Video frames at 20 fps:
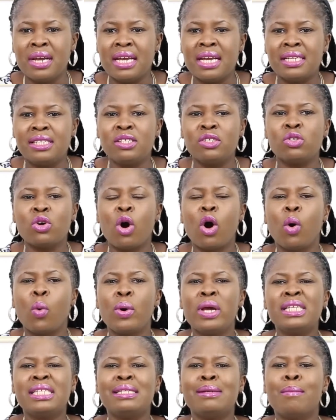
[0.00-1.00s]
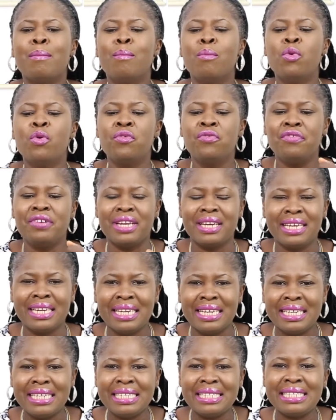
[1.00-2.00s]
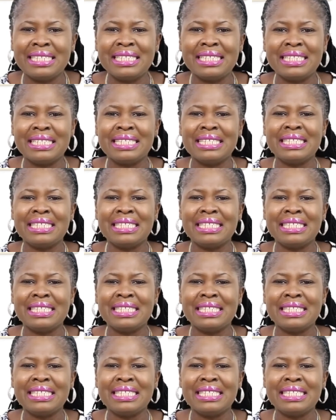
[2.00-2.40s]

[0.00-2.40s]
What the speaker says: It is always moving. It is